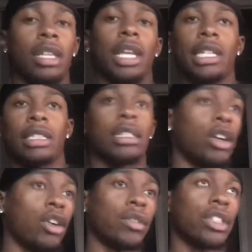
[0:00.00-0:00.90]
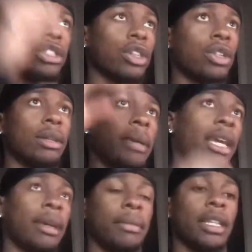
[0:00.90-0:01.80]
like just an over-the-shoulder
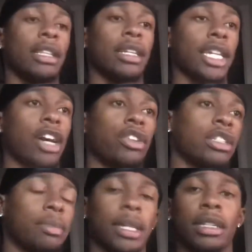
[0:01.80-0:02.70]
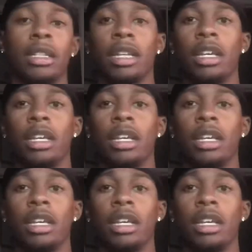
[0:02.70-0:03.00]
bam, and then a counter spin.